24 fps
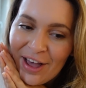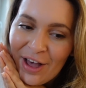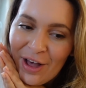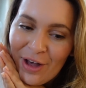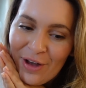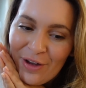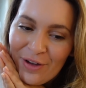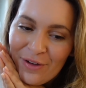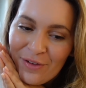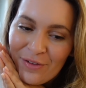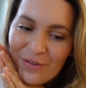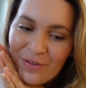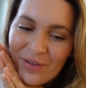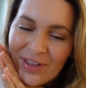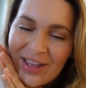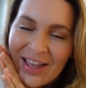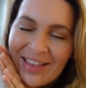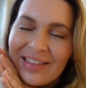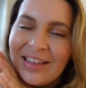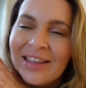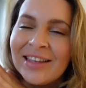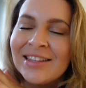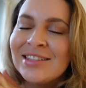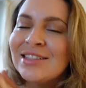of, I
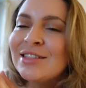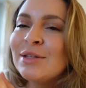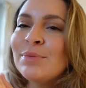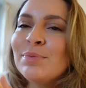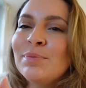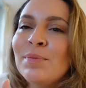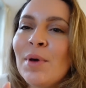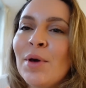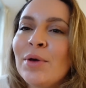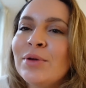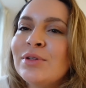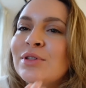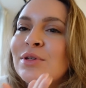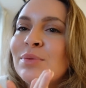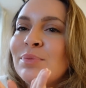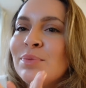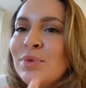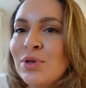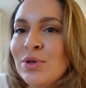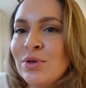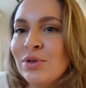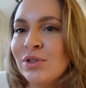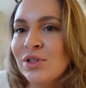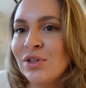think it's the most
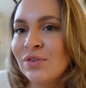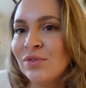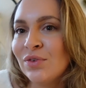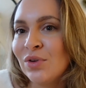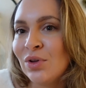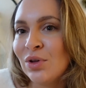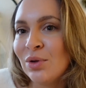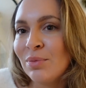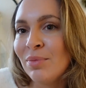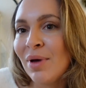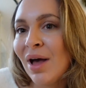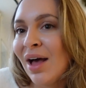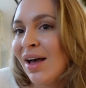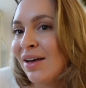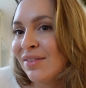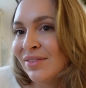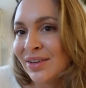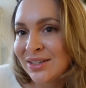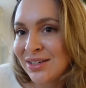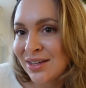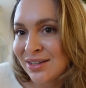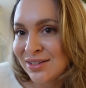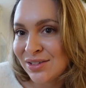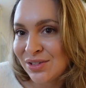beautiful,
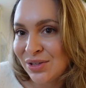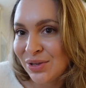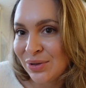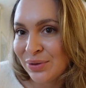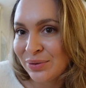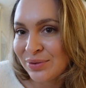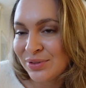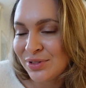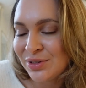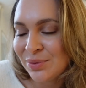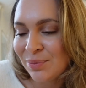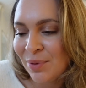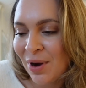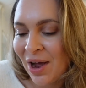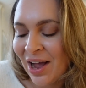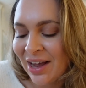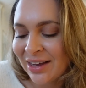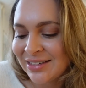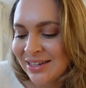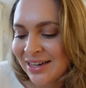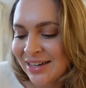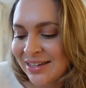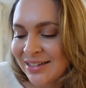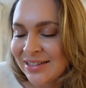perfect excuse to
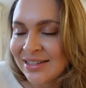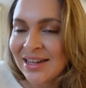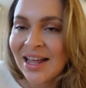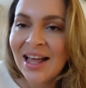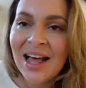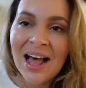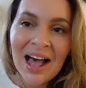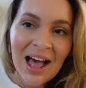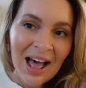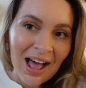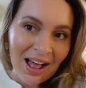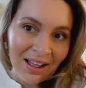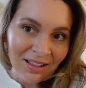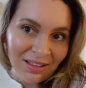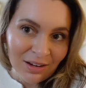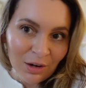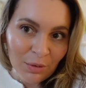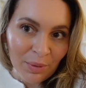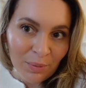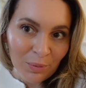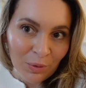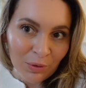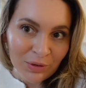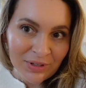practice a little
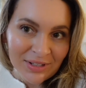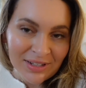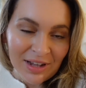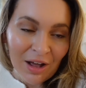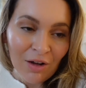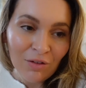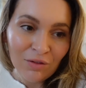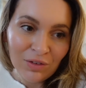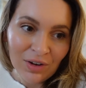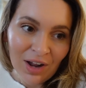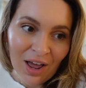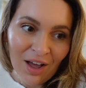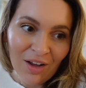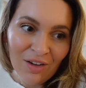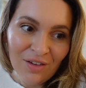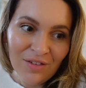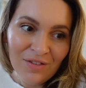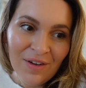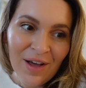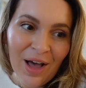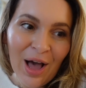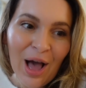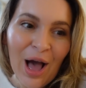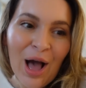bit more
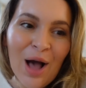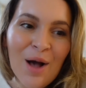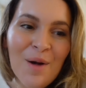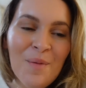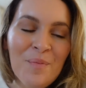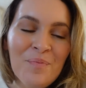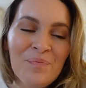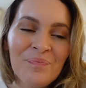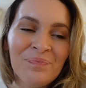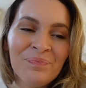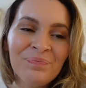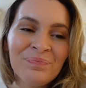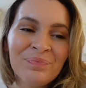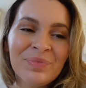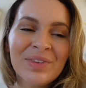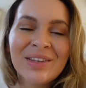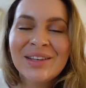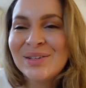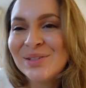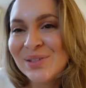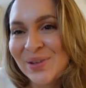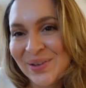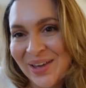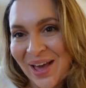self-love.
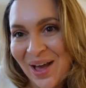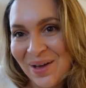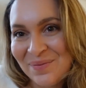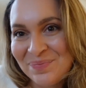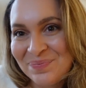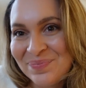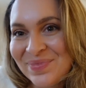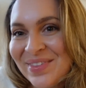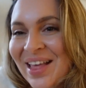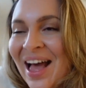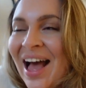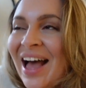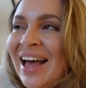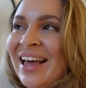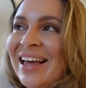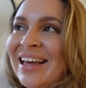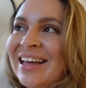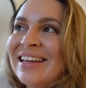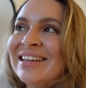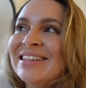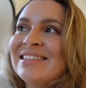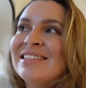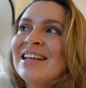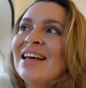So yeah, that
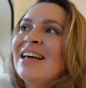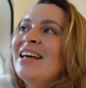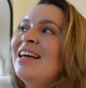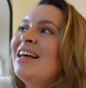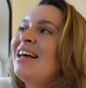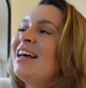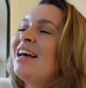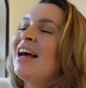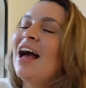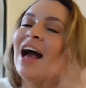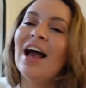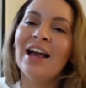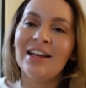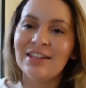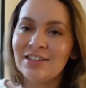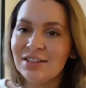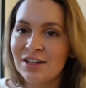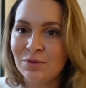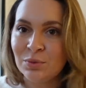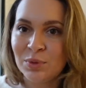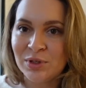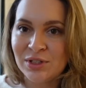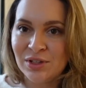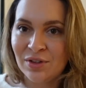is kind
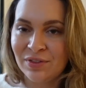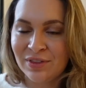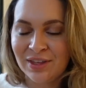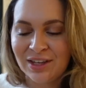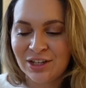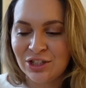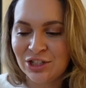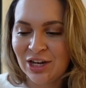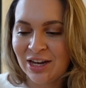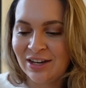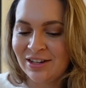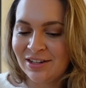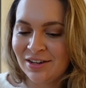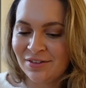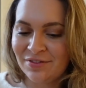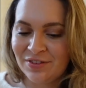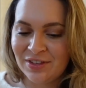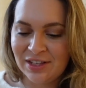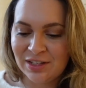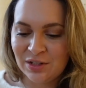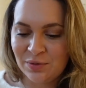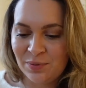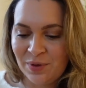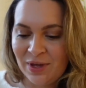of what's on the agenda for
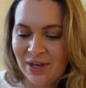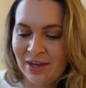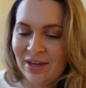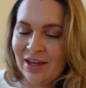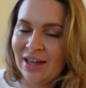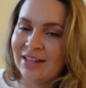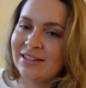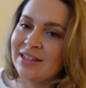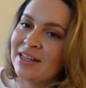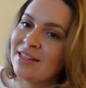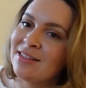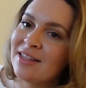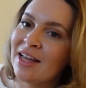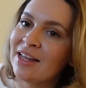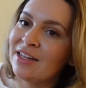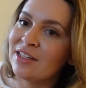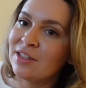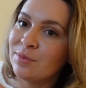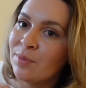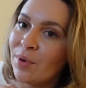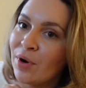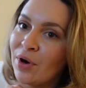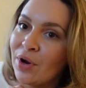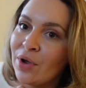this week. As I said,
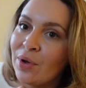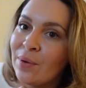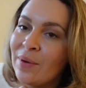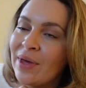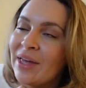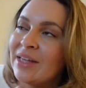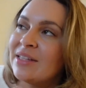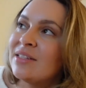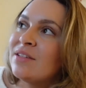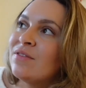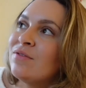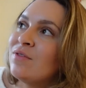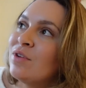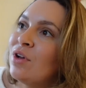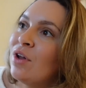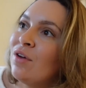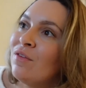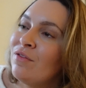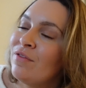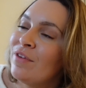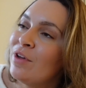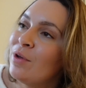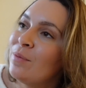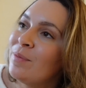tomorrow is a
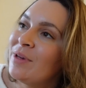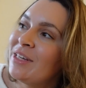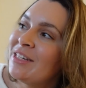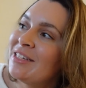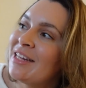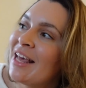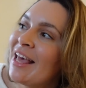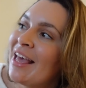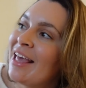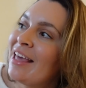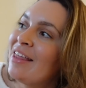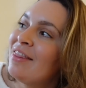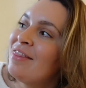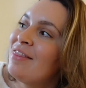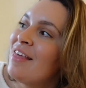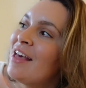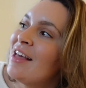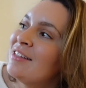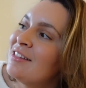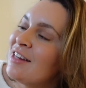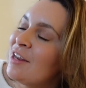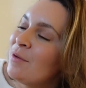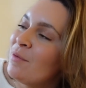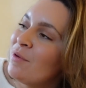full-on filming day.
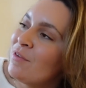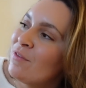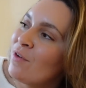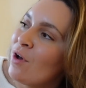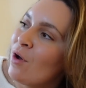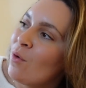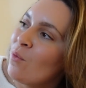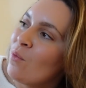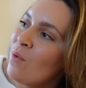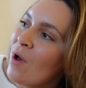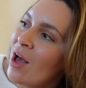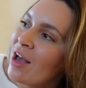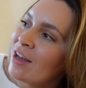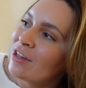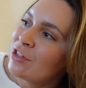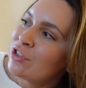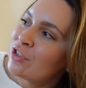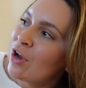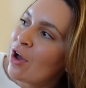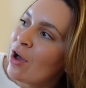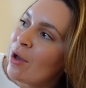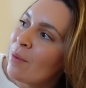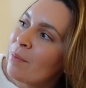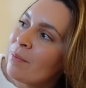Thursday we've got a
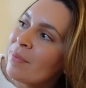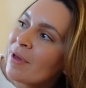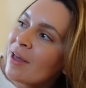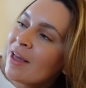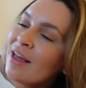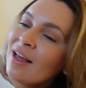workshop,